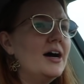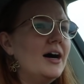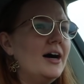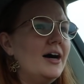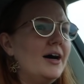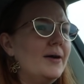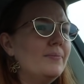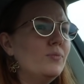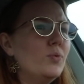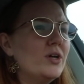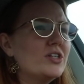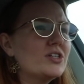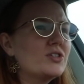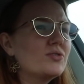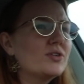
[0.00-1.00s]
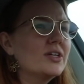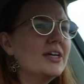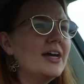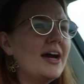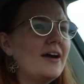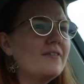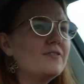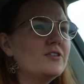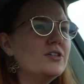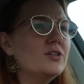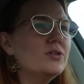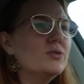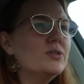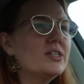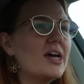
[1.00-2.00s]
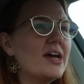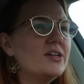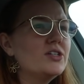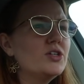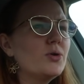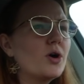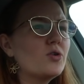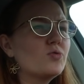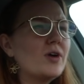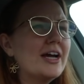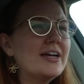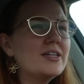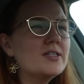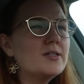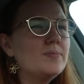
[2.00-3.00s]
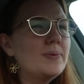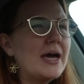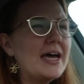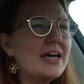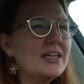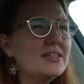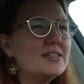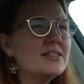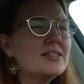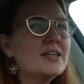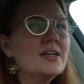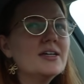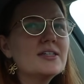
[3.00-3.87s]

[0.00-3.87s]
um, we just really have to tend to our raised beds